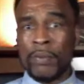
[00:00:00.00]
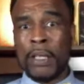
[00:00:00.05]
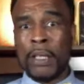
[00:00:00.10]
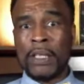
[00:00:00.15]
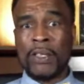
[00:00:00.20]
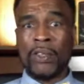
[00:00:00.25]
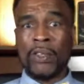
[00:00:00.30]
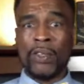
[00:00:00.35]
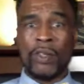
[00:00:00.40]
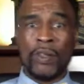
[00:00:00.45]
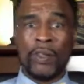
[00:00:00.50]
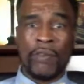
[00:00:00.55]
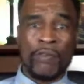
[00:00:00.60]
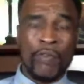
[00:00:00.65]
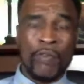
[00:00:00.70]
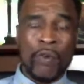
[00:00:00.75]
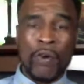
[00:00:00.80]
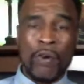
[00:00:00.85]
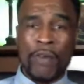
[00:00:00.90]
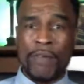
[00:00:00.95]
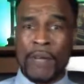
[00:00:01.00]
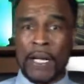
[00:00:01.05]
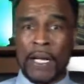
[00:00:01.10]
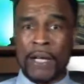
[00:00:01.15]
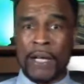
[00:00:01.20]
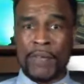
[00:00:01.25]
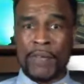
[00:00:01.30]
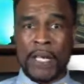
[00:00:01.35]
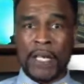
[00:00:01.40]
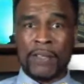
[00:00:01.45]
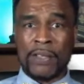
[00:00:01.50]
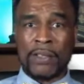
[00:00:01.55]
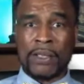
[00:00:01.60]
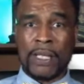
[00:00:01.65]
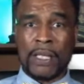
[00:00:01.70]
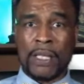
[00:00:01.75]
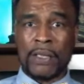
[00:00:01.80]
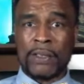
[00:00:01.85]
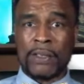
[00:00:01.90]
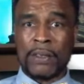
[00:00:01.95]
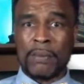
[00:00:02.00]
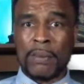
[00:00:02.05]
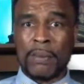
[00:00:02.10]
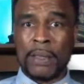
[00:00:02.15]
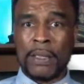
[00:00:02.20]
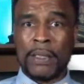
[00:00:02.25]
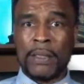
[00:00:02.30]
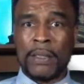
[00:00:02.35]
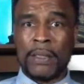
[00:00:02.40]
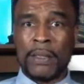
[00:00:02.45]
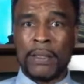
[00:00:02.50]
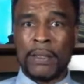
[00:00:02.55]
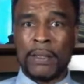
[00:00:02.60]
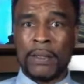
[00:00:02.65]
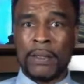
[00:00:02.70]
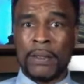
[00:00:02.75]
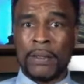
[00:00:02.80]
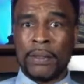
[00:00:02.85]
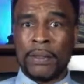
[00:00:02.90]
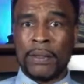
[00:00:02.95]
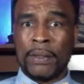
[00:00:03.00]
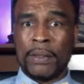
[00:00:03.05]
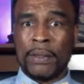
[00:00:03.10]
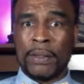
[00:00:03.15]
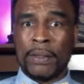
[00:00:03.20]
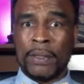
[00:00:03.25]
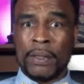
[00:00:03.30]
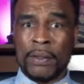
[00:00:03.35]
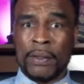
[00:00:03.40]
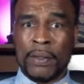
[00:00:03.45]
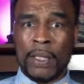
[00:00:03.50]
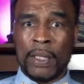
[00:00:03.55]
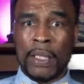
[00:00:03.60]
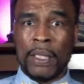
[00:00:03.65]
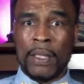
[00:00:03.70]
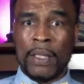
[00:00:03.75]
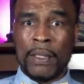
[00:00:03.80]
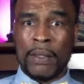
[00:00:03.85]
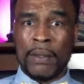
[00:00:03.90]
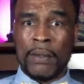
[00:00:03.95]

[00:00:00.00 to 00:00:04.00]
make you a good $4,000 or $5,000 a month. Okay?